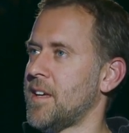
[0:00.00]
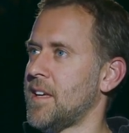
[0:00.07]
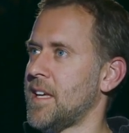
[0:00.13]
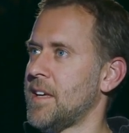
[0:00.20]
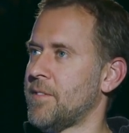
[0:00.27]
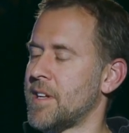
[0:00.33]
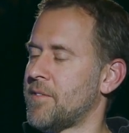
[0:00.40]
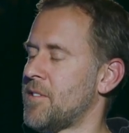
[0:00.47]

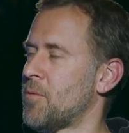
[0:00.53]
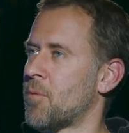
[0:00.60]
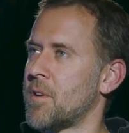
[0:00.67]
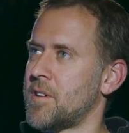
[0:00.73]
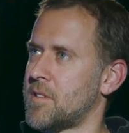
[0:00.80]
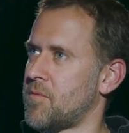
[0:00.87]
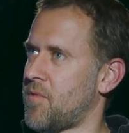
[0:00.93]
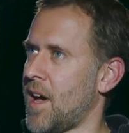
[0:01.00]
even if you
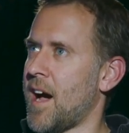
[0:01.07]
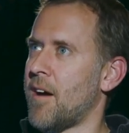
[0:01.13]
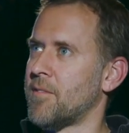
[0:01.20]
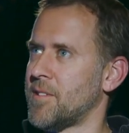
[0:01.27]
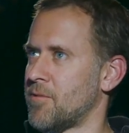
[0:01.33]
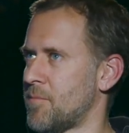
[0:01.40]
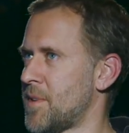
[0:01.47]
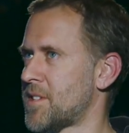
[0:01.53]
weren't devout and
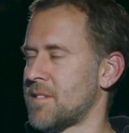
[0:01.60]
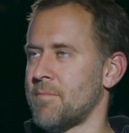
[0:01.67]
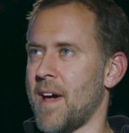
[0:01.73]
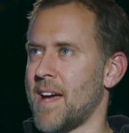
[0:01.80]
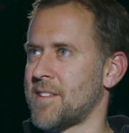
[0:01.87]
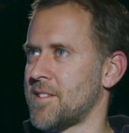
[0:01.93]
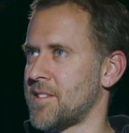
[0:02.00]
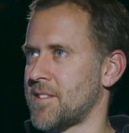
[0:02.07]
you were missing
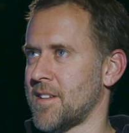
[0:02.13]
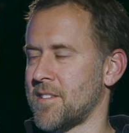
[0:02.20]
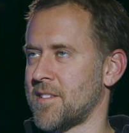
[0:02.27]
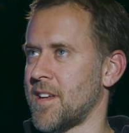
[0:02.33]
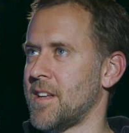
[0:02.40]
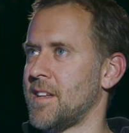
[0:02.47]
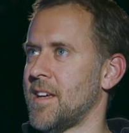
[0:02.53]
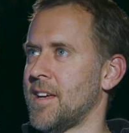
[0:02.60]
masses on
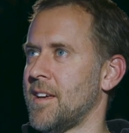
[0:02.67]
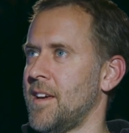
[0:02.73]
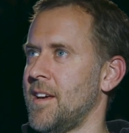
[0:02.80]
Sunday,